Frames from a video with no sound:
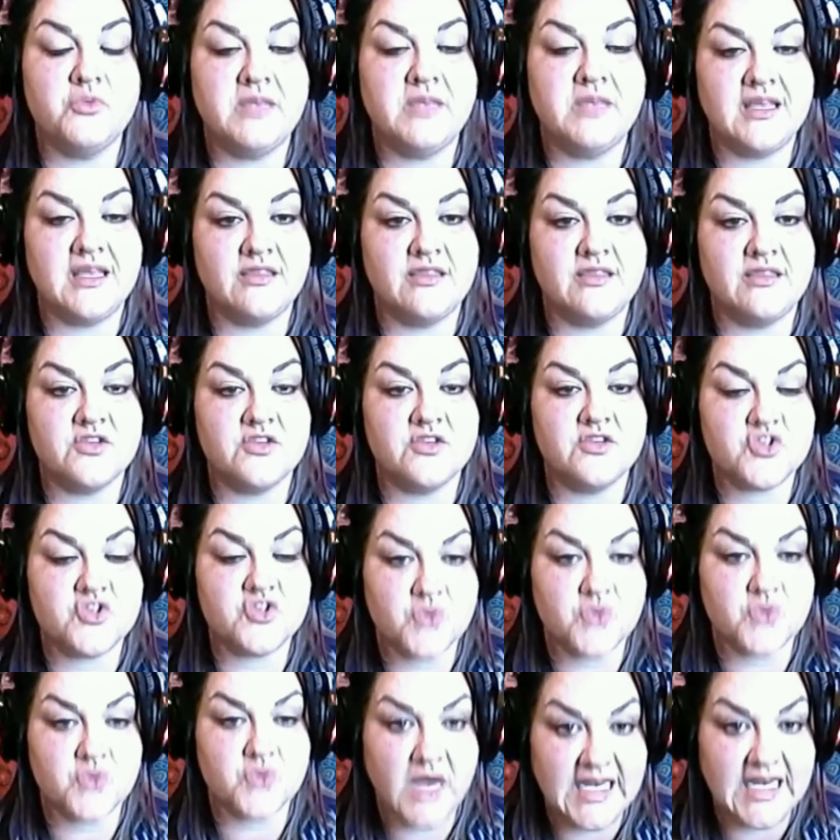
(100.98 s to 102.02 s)
begin the
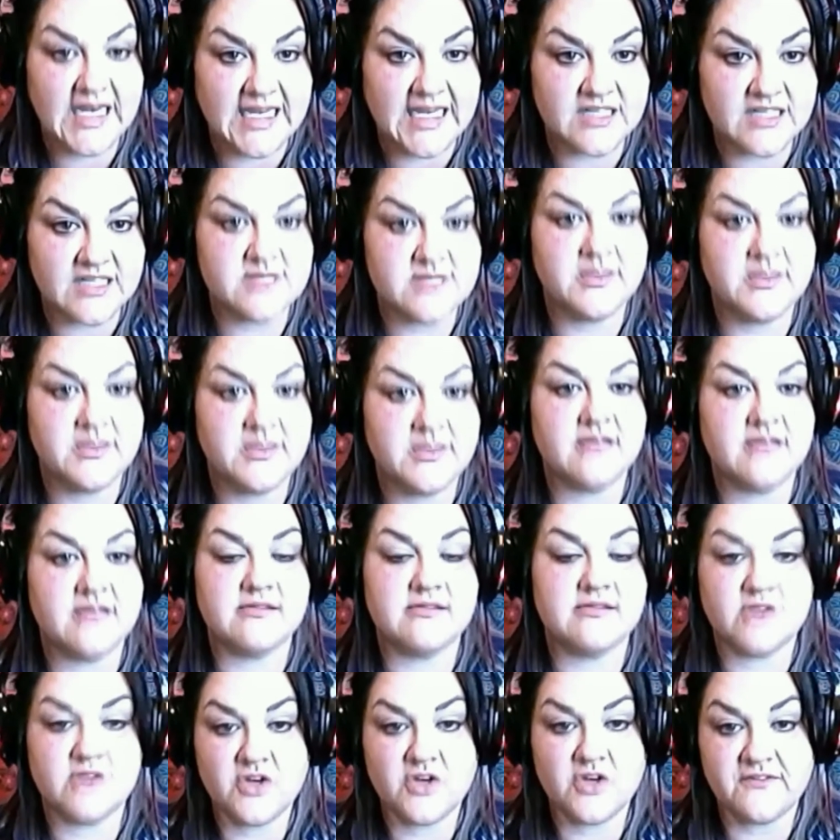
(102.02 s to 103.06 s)
training to be a
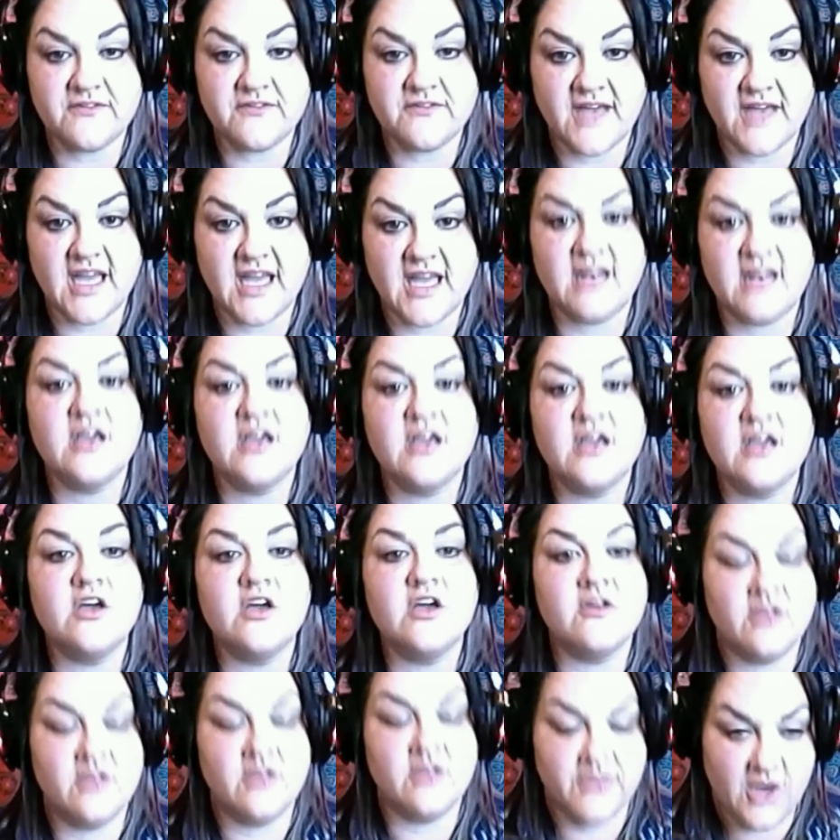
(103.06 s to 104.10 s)
certified
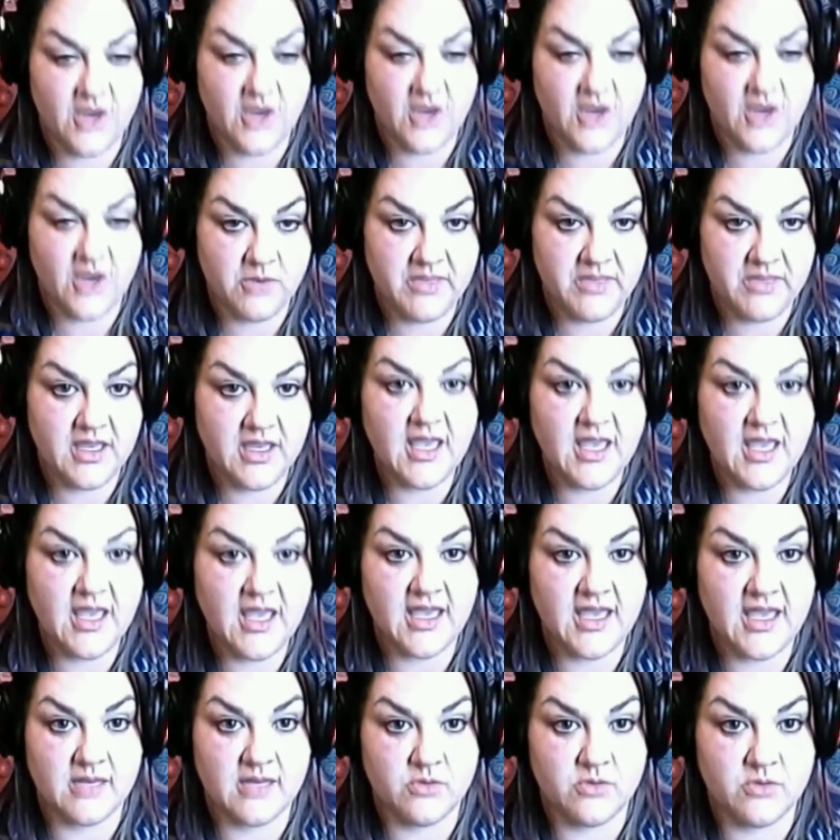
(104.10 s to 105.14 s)
therapy
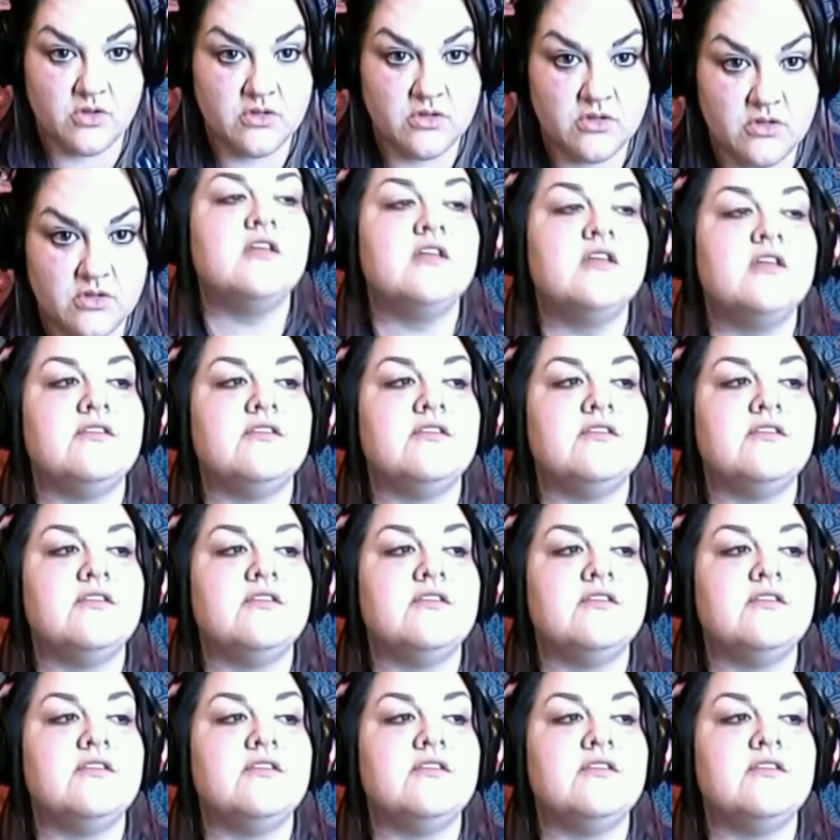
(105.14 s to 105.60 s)
animal.